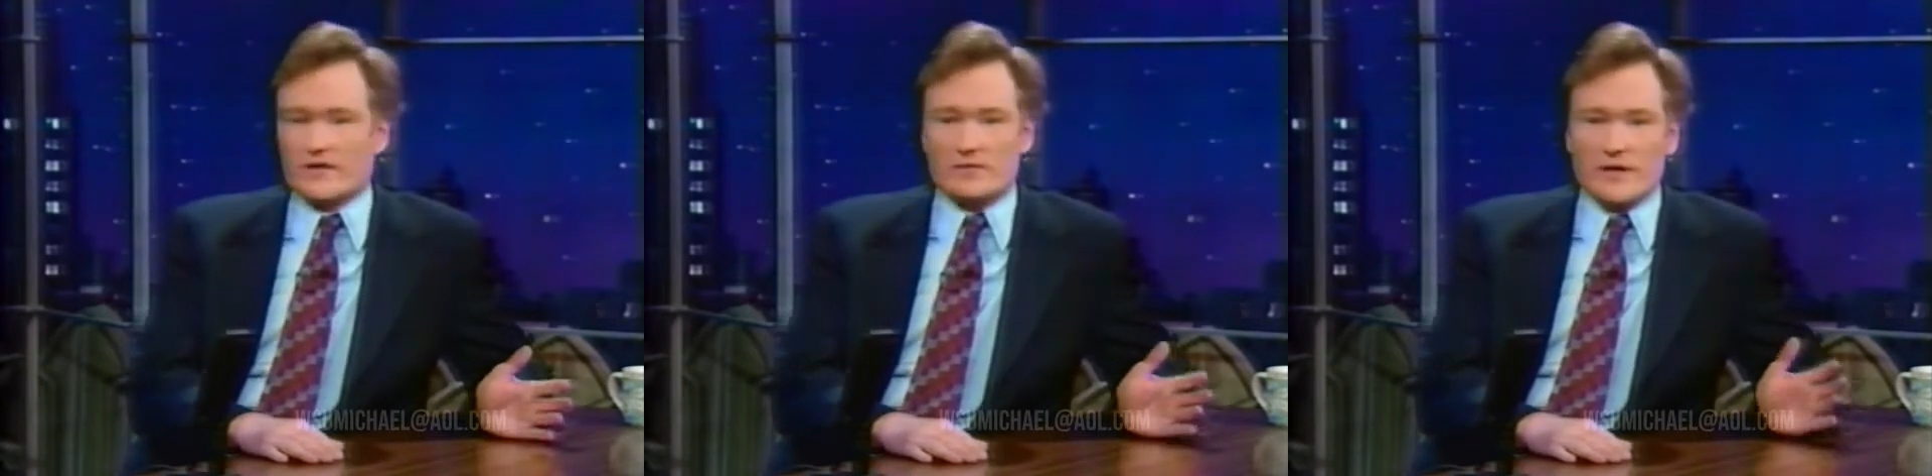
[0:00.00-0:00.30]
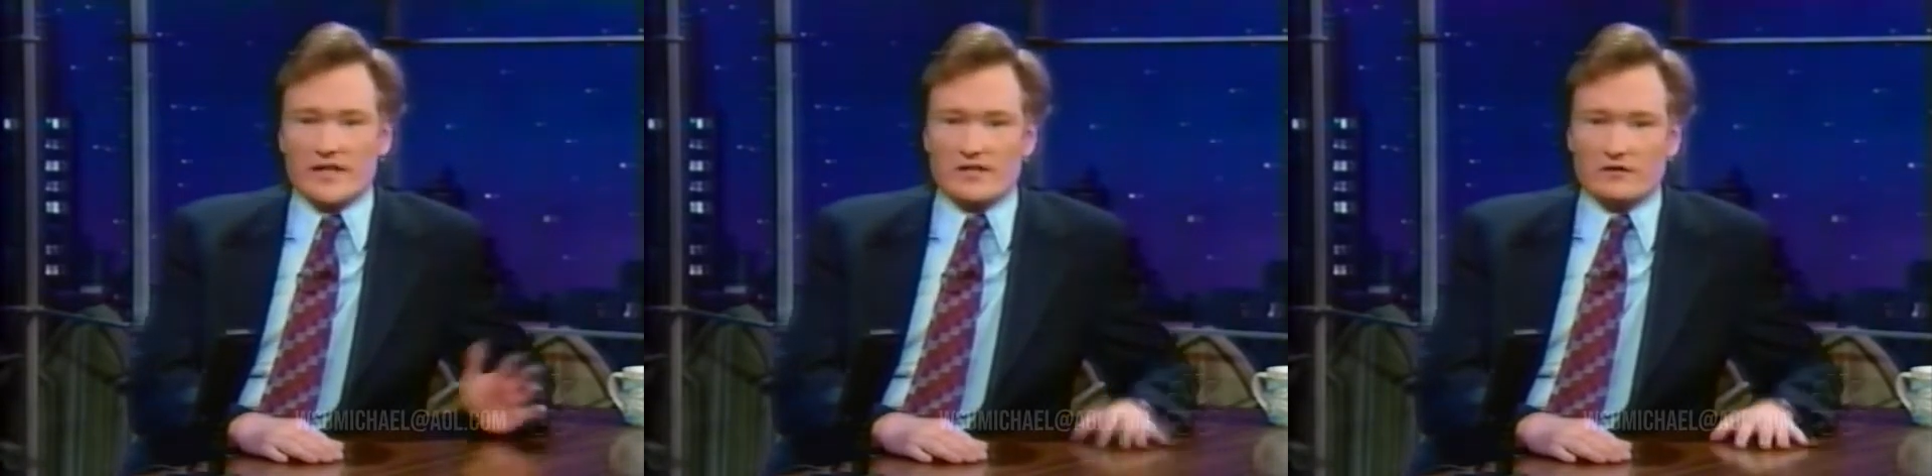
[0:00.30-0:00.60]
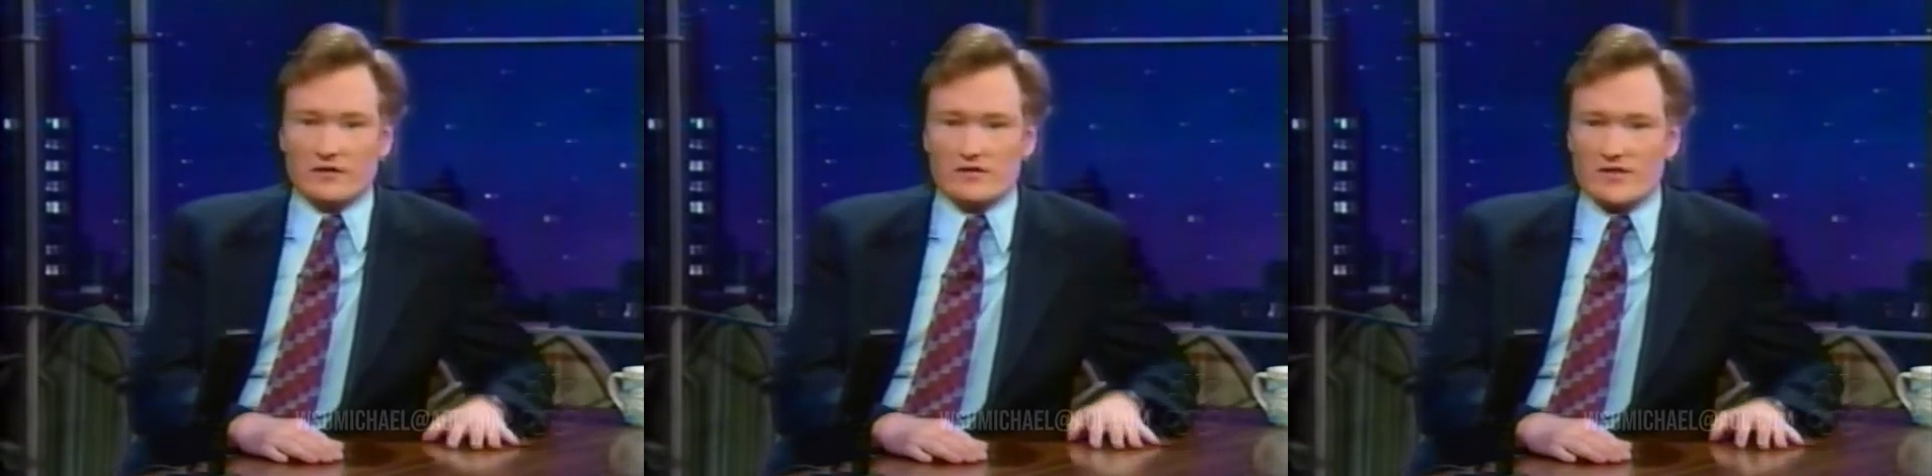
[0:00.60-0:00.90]
this means in
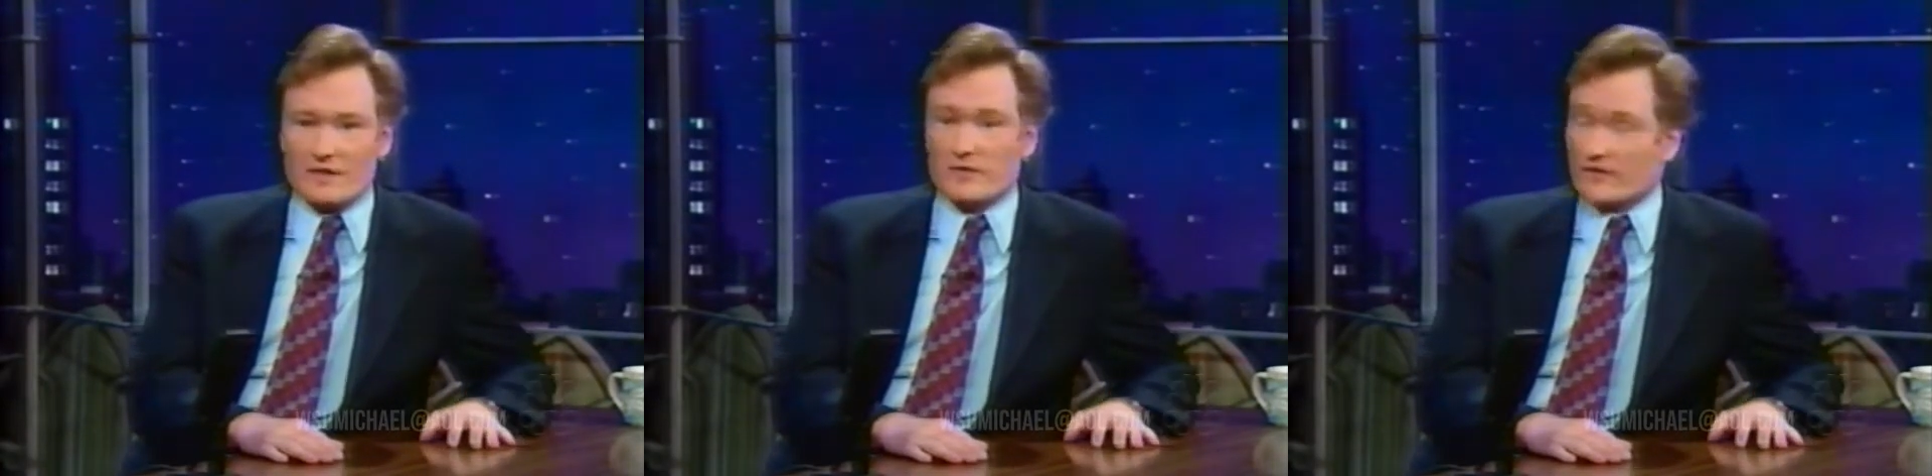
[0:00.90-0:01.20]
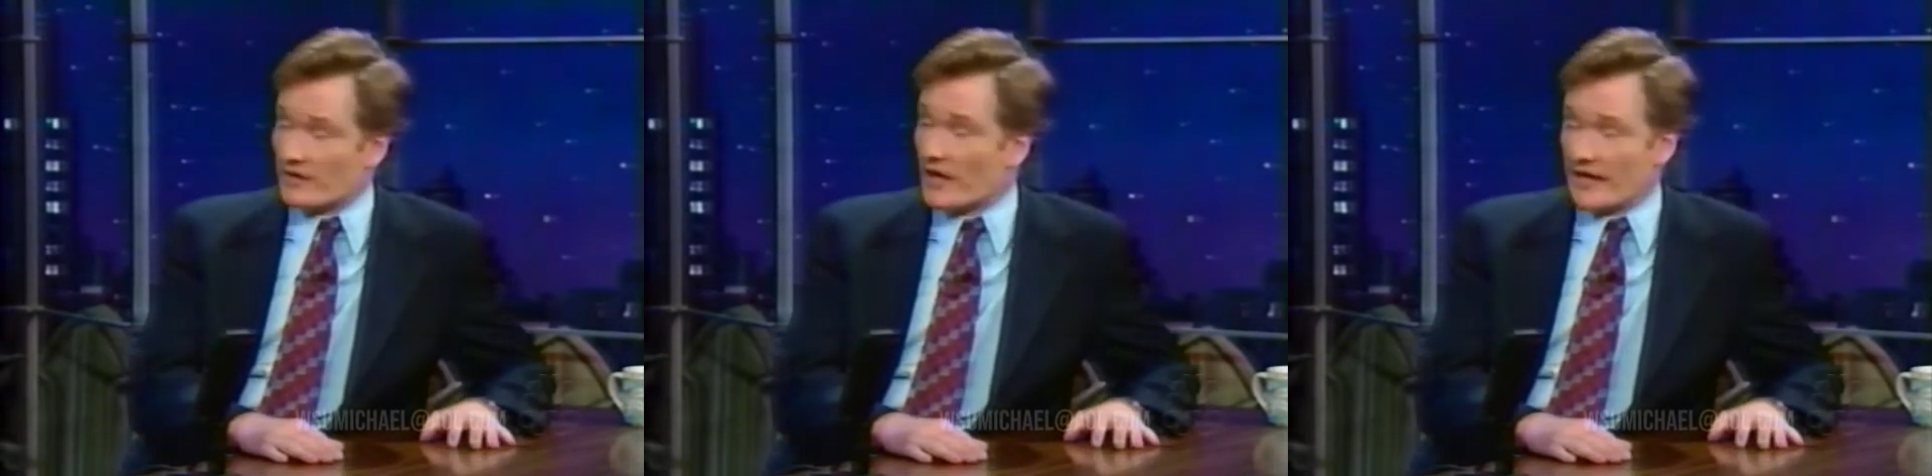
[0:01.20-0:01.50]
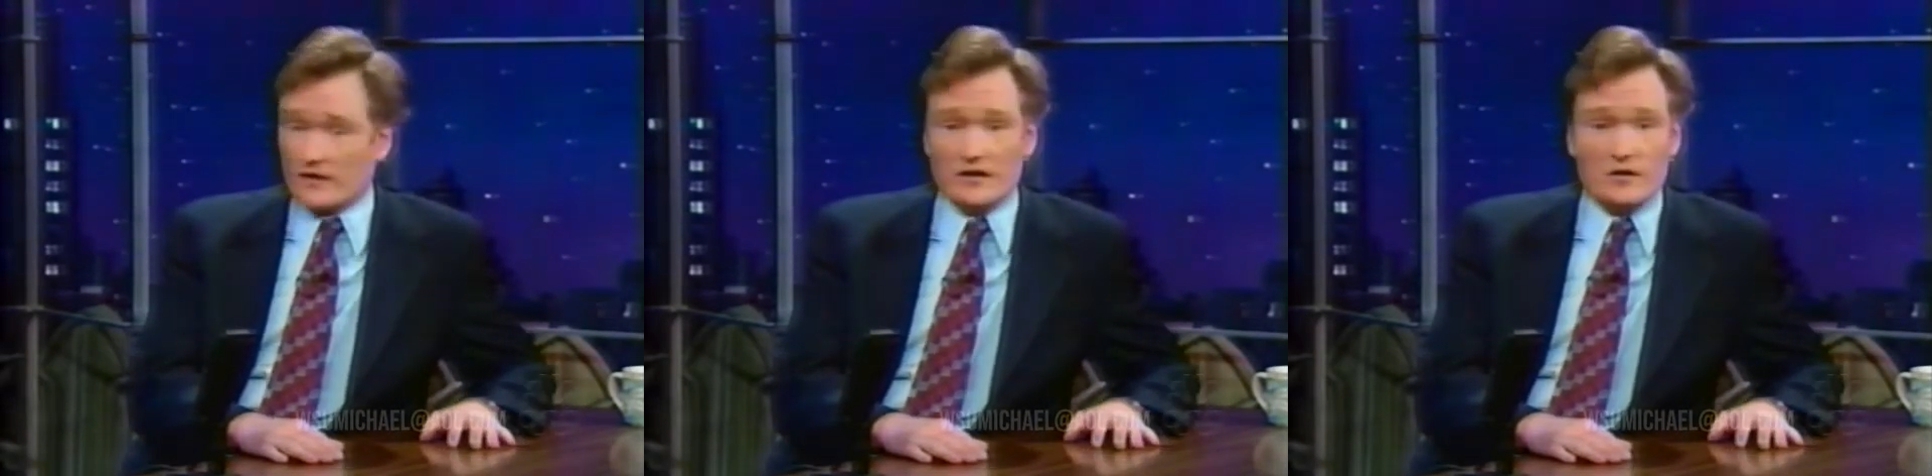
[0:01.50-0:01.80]
a little segment tonight.